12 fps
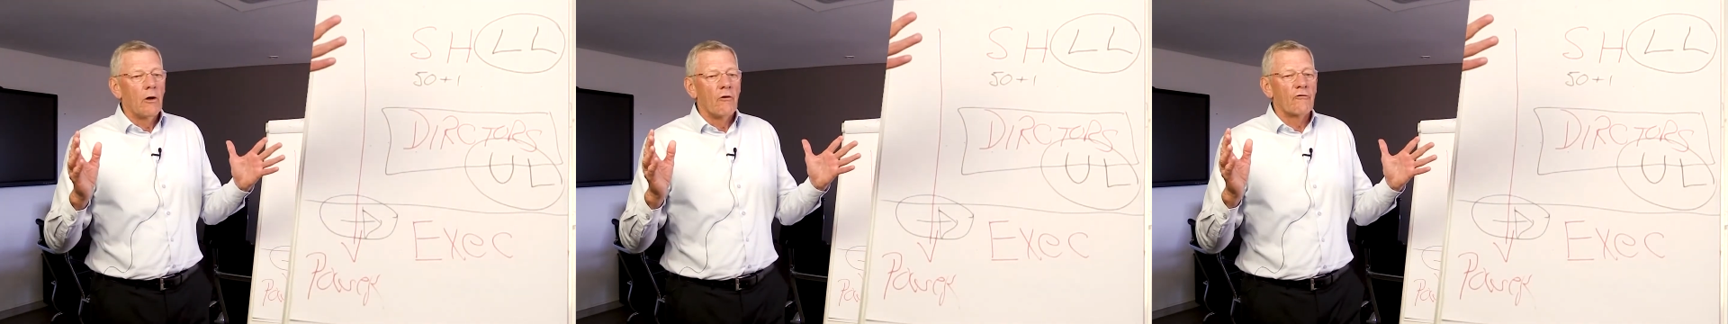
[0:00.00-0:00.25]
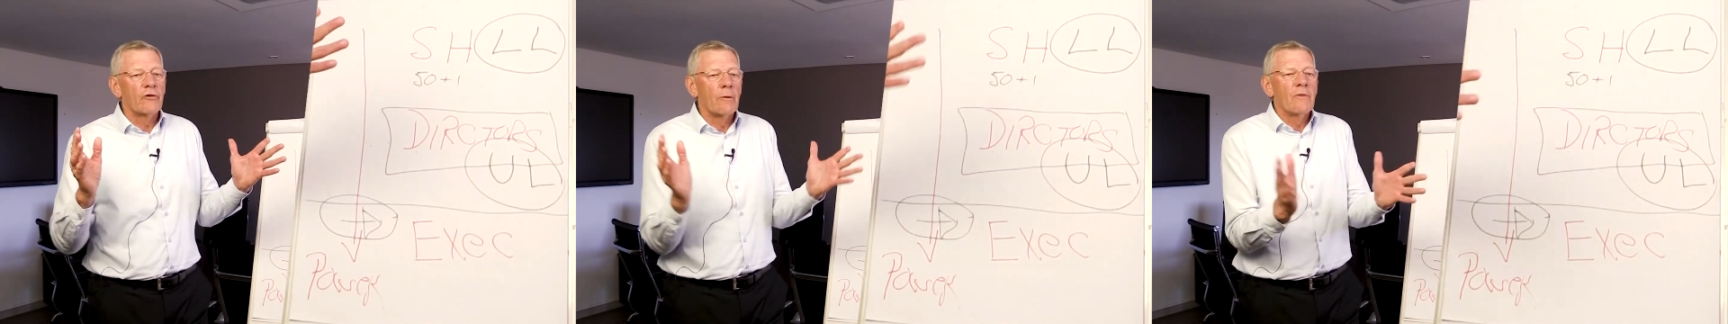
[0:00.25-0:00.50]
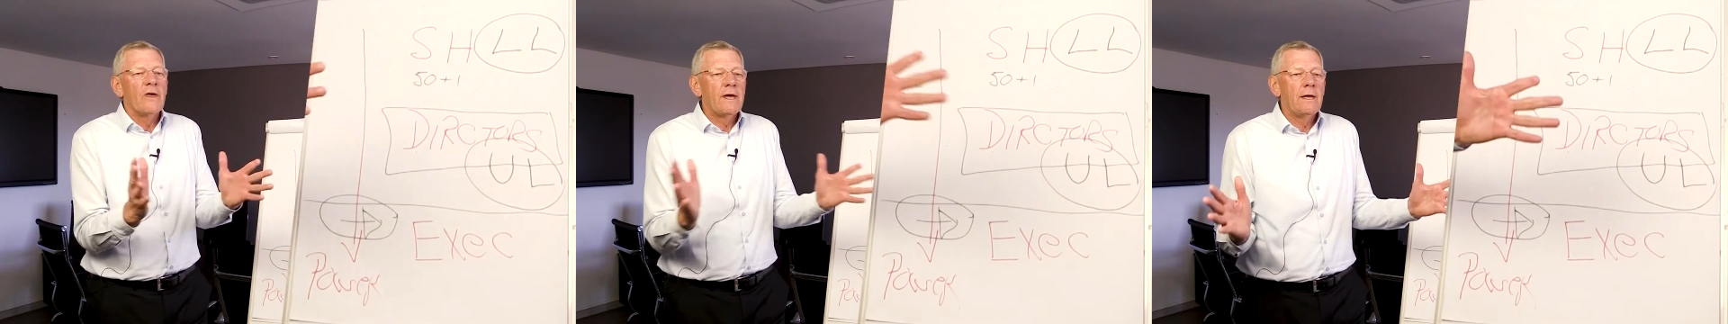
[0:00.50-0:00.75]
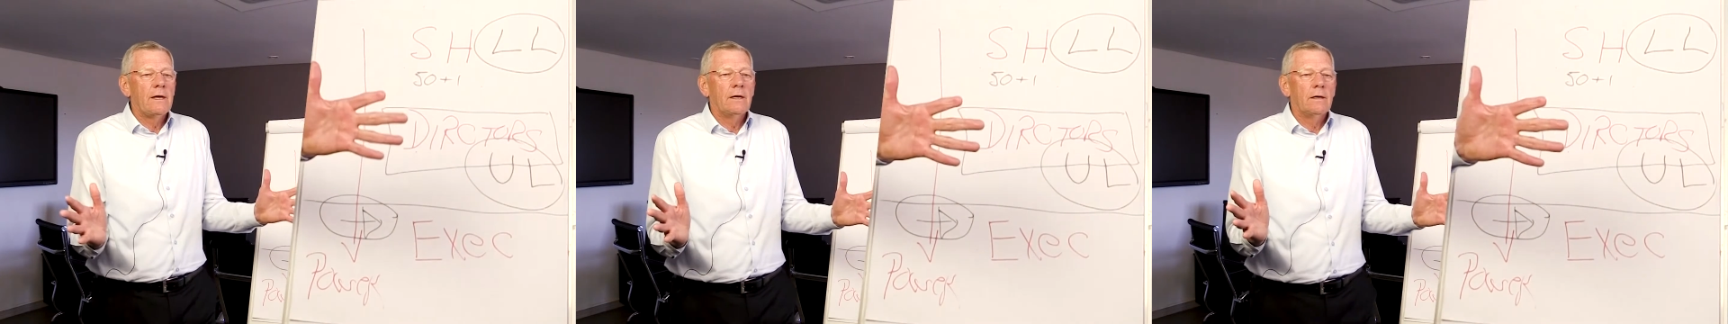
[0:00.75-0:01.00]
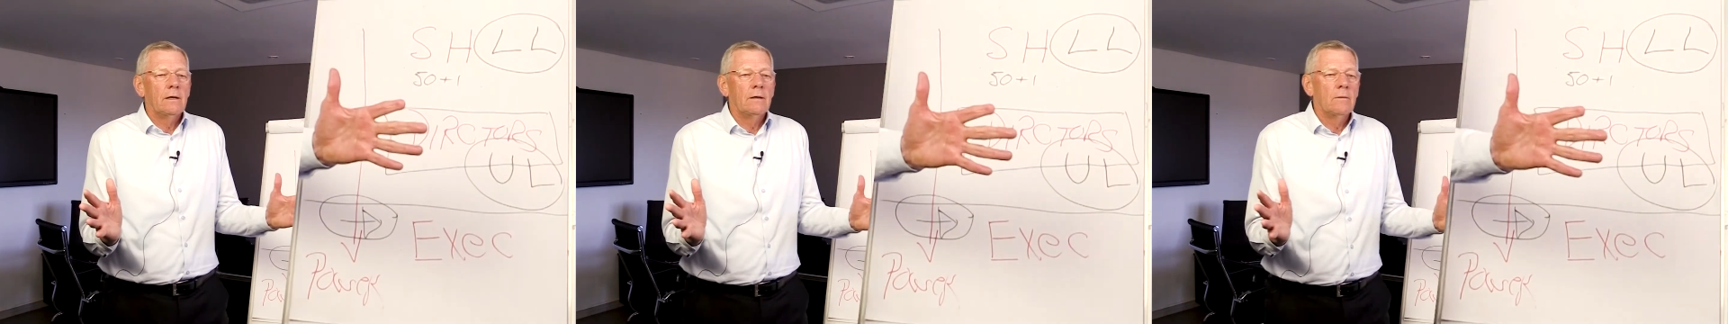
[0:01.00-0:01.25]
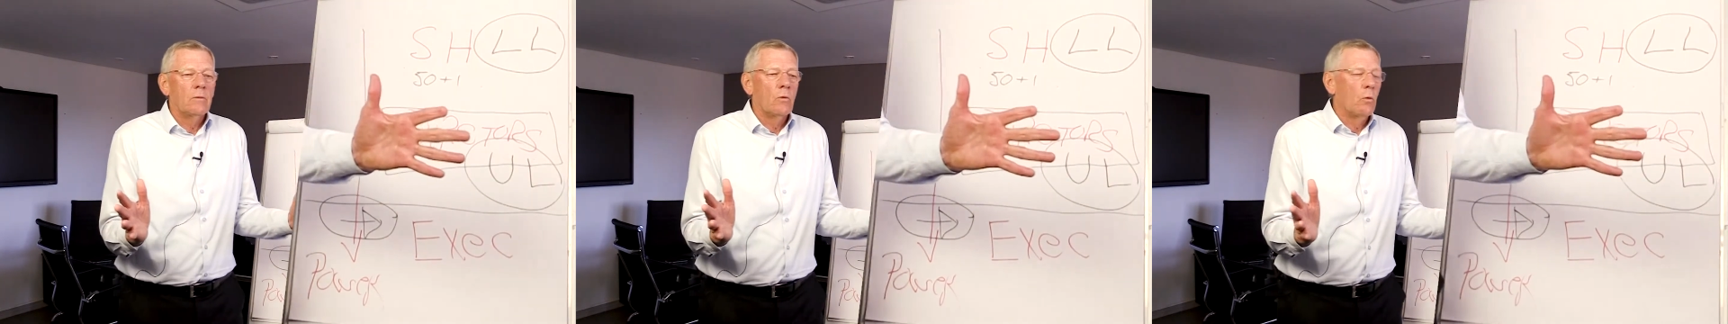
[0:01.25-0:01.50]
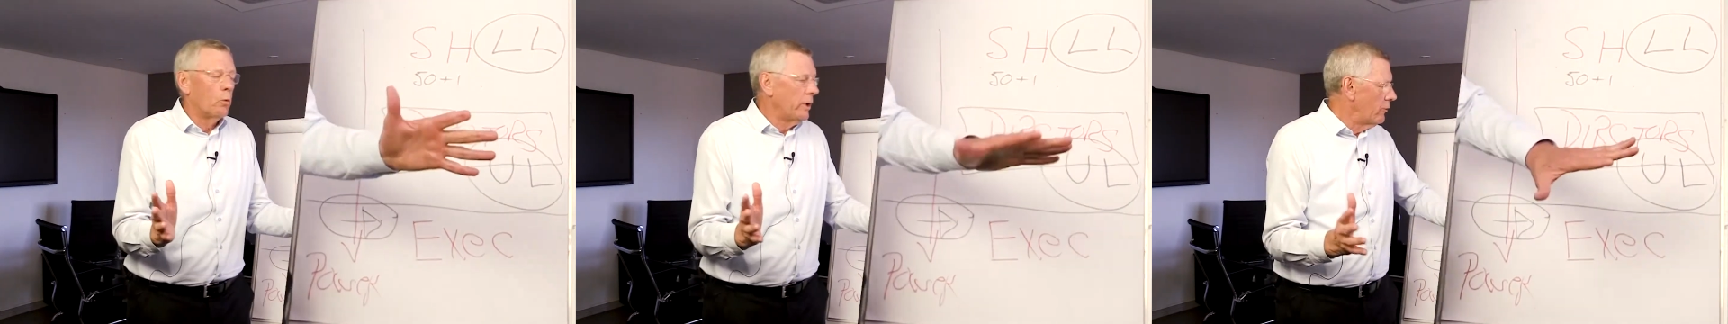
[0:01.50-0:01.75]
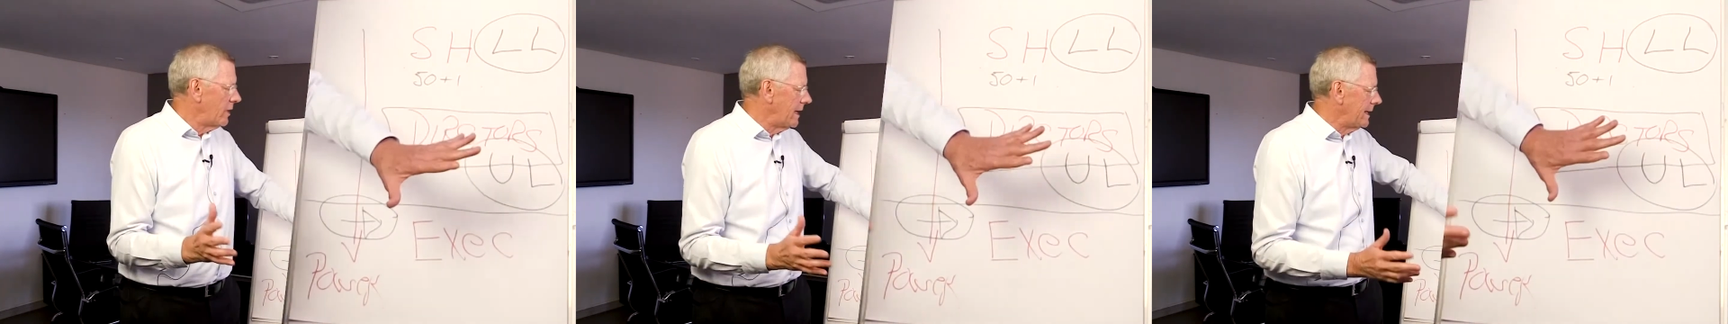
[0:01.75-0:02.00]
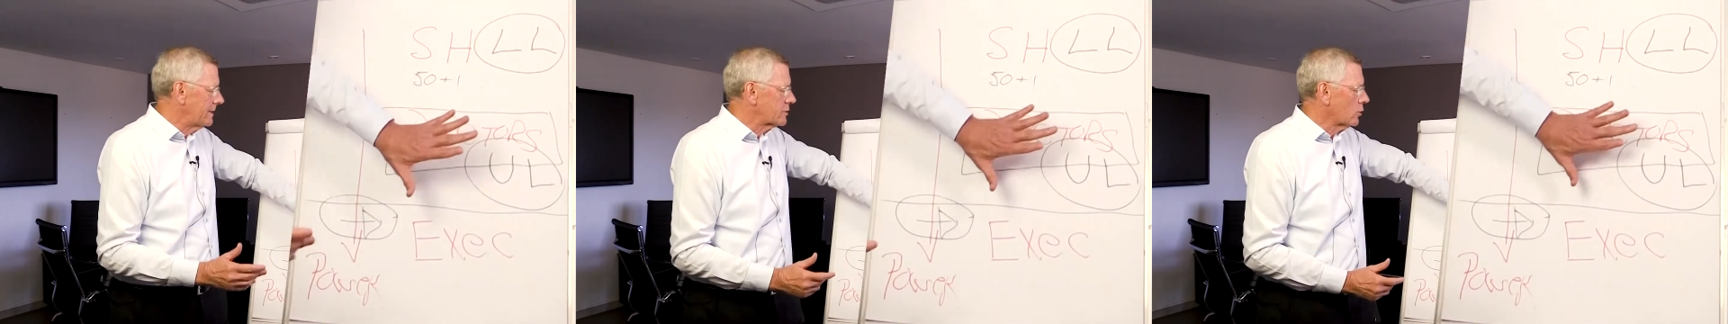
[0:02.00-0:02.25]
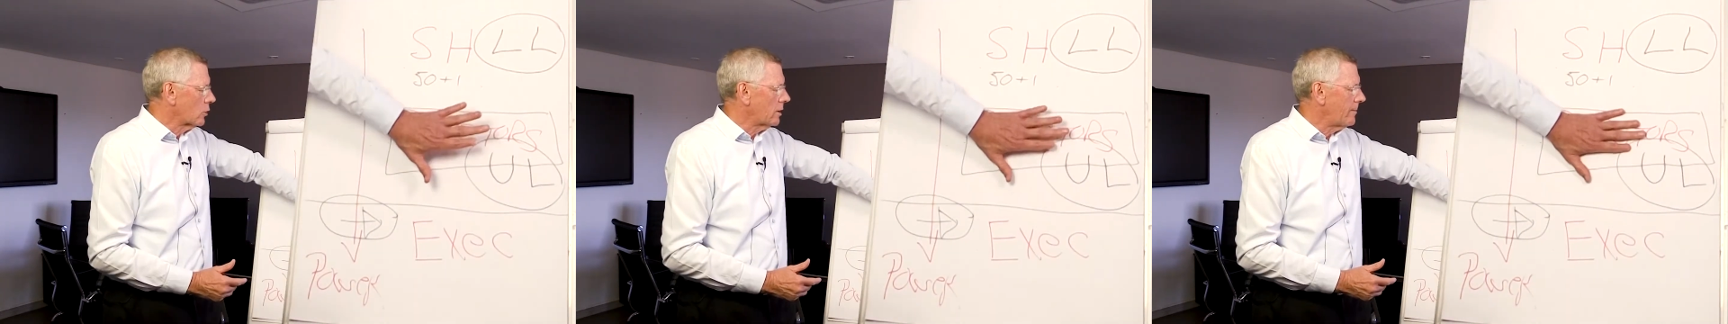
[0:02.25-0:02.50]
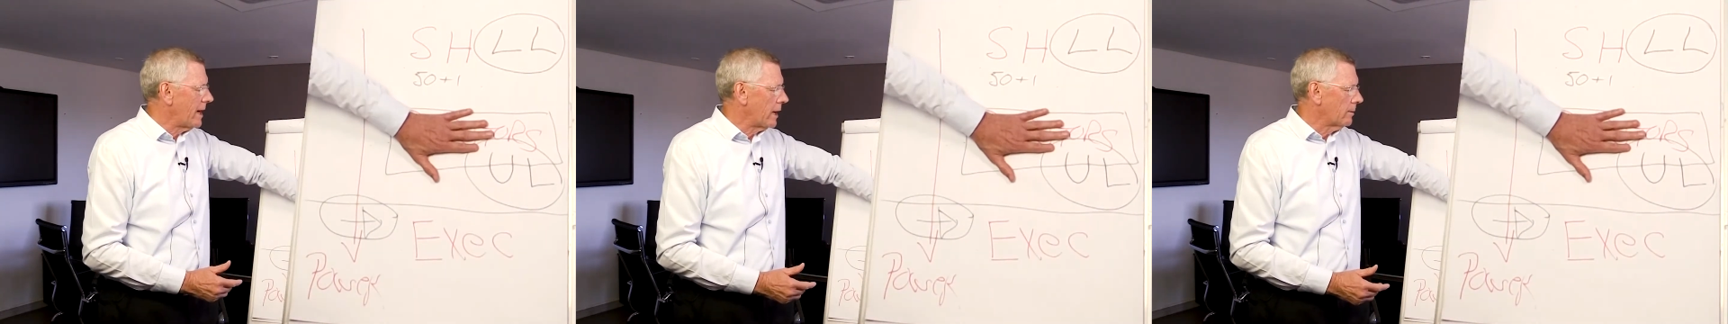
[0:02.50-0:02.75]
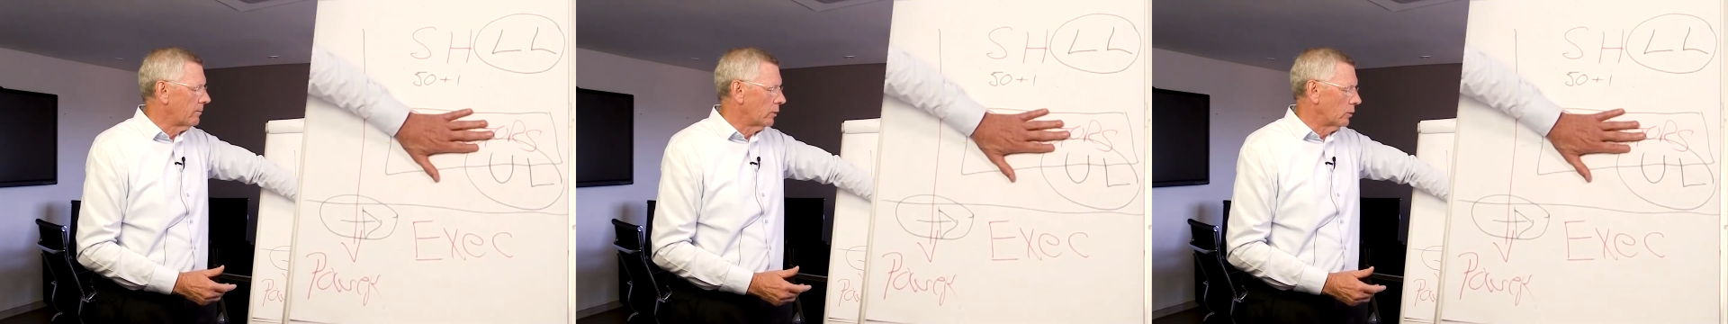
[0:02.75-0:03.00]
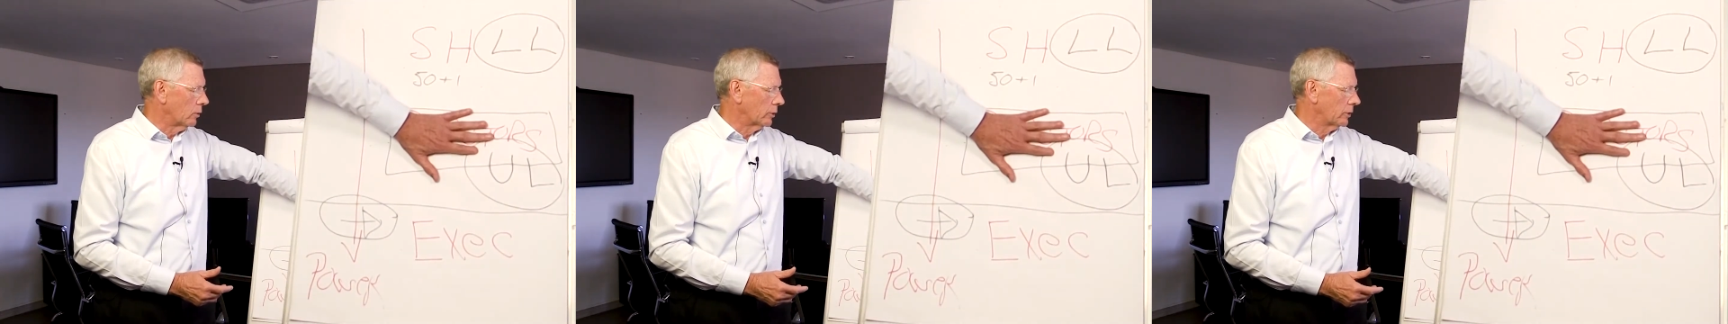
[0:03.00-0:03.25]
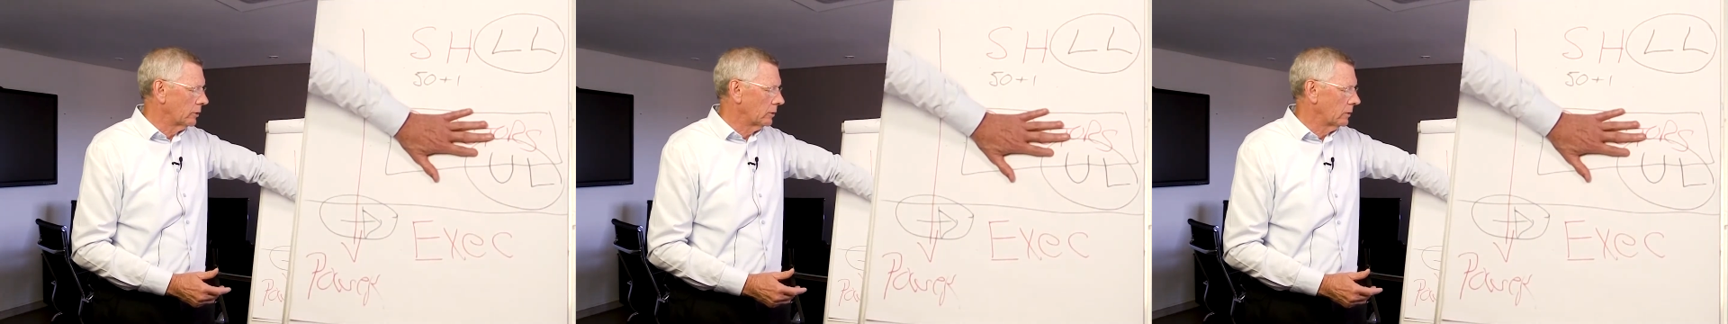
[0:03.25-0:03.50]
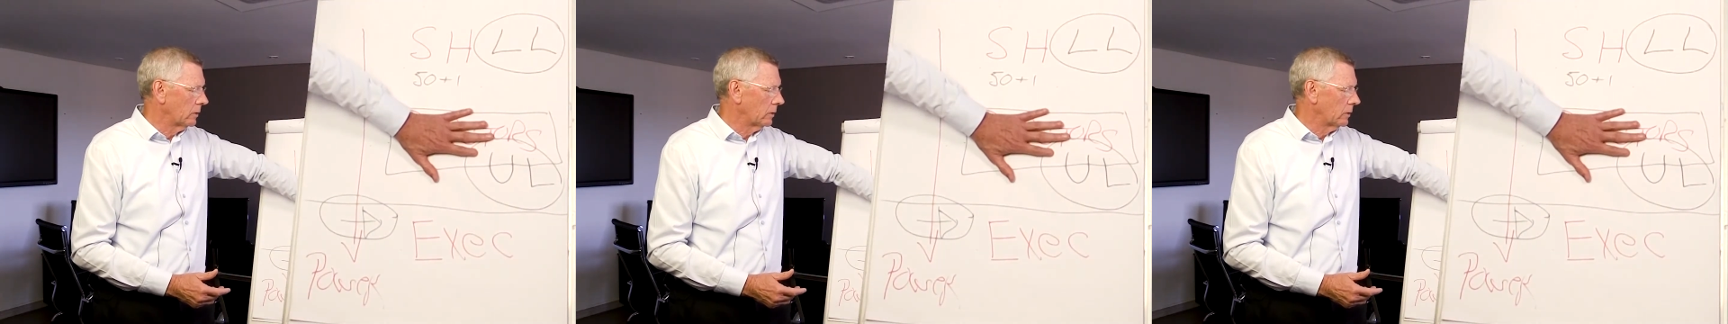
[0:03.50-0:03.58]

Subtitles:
From there, we really talk about a board,